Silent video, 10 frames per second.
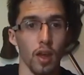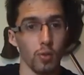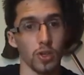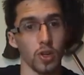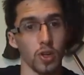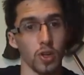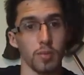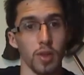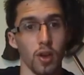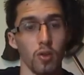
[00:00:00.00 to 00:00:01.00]
which are listed
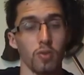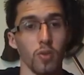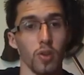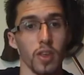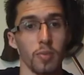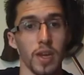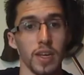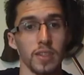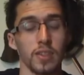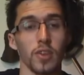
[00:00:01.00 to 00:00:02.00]
below for the
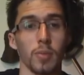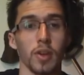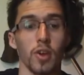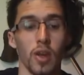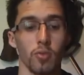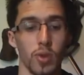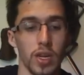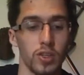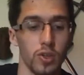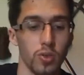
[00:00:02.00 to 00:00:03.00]
obediences. So I'm going to go ahead and
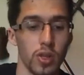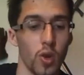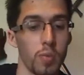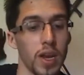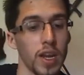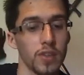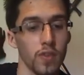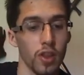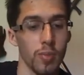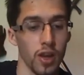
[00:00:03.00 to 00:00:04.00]
read you the obedience
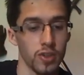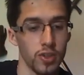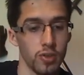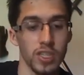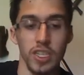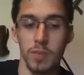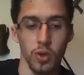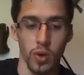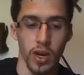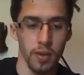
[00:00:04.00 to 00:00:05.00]
for Lamashtu, the demon
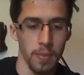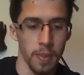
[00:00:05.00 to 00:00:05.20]
queen.